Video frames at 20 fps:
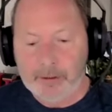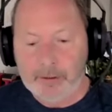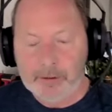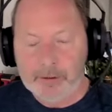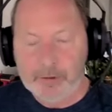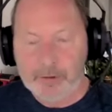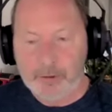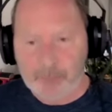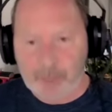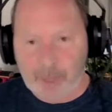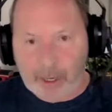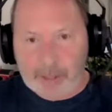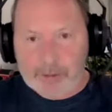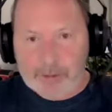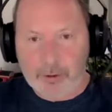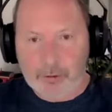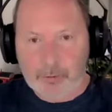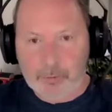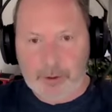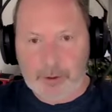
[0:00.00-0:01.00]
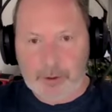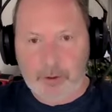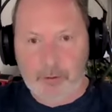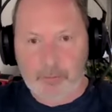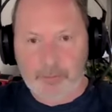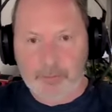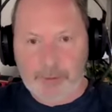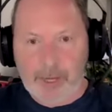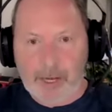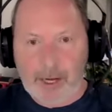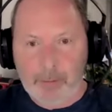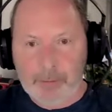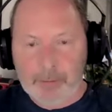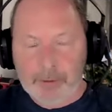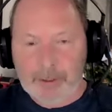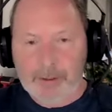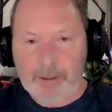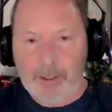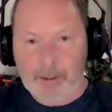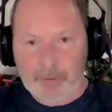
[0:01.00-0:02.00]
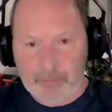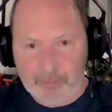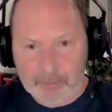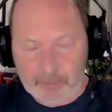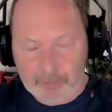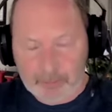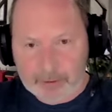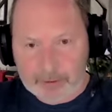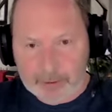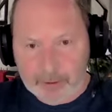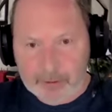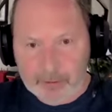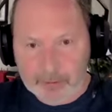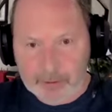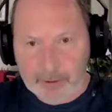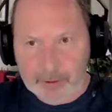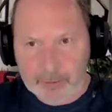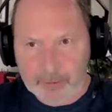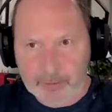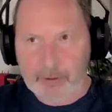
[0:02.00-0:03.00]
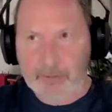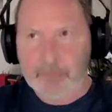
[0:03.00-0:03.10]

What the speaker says: so the eyes are critical for that, but they